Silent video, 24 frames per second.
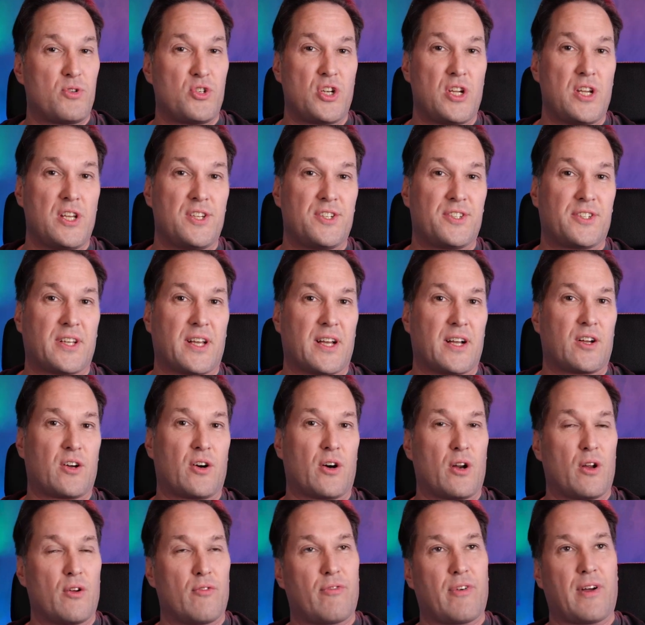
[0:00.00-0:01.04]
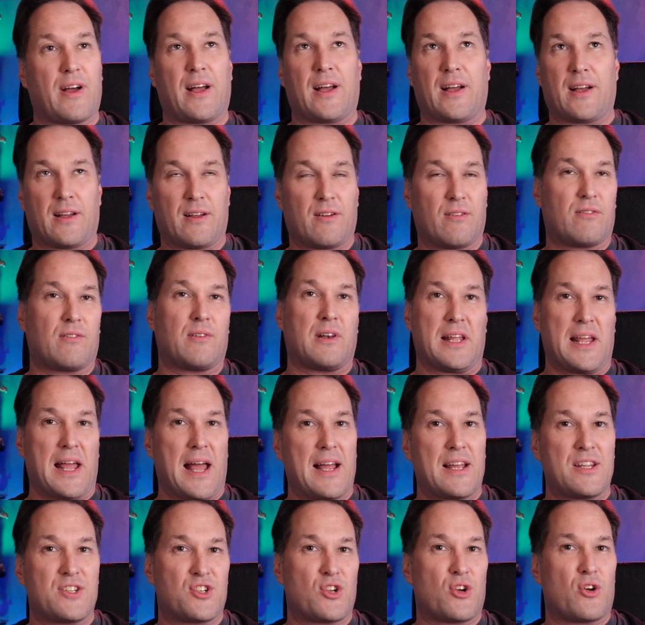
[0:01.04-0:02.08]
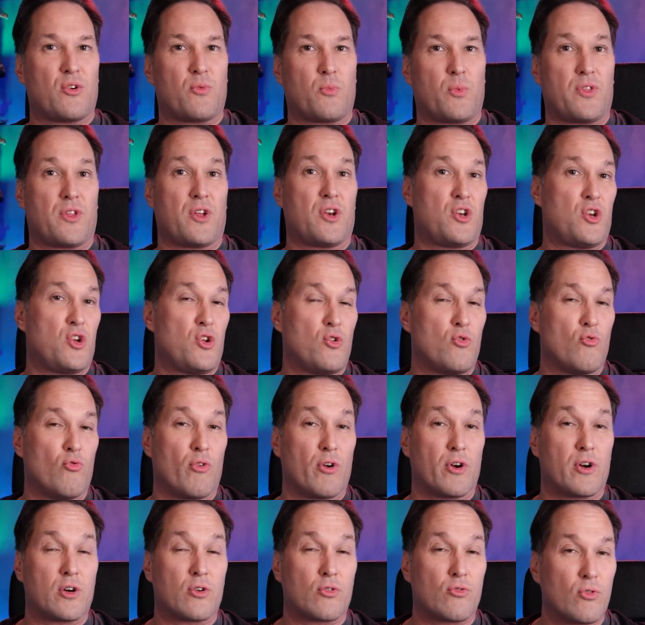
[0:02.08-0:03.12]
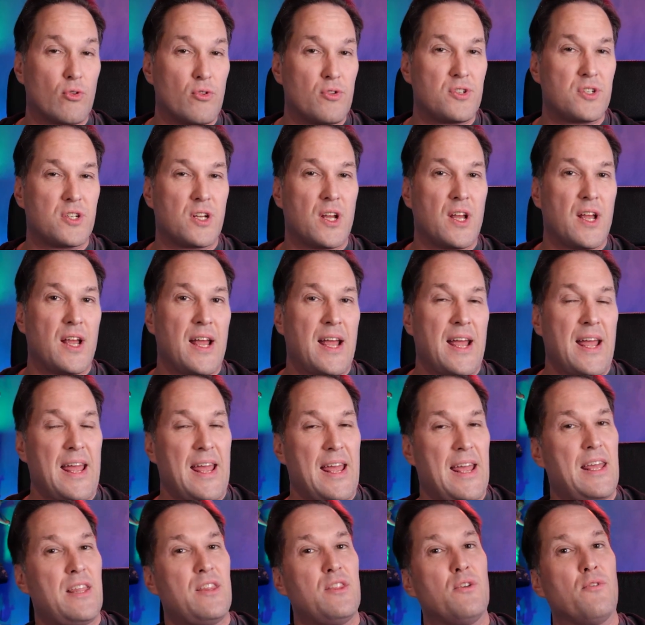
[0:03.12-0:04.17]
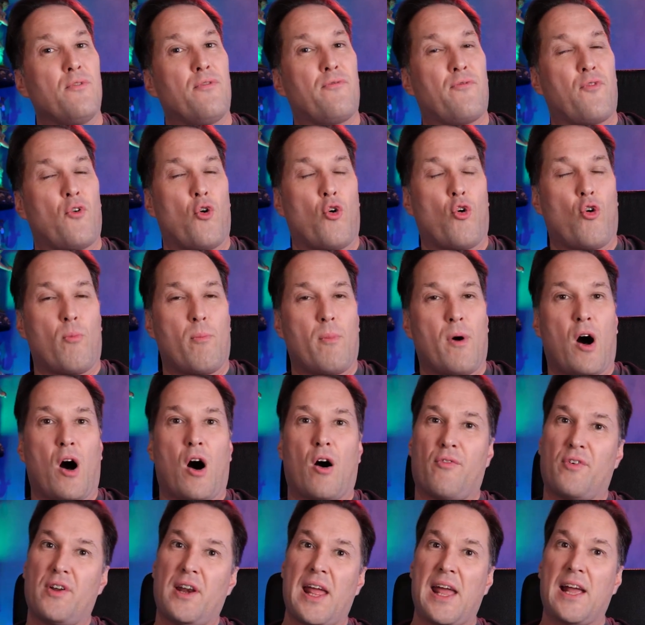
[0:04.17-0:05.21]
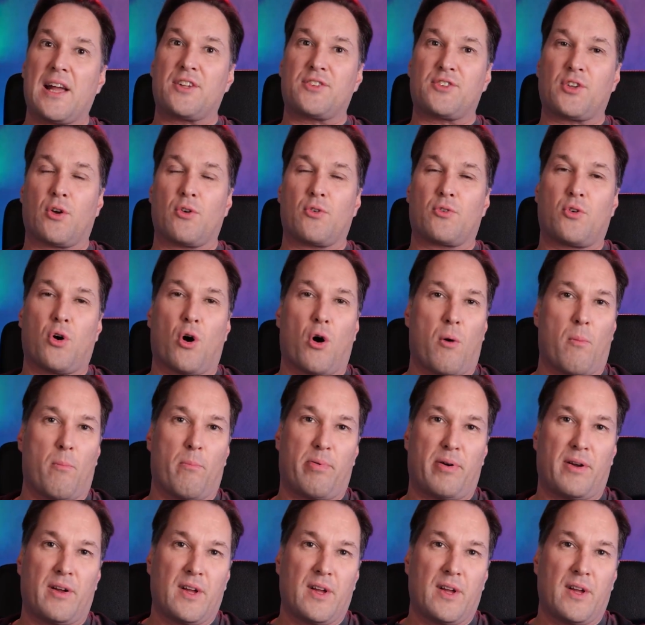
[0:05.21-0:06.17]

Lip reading: She's kind of a liaison with a new recruit in the form of an Exocomp,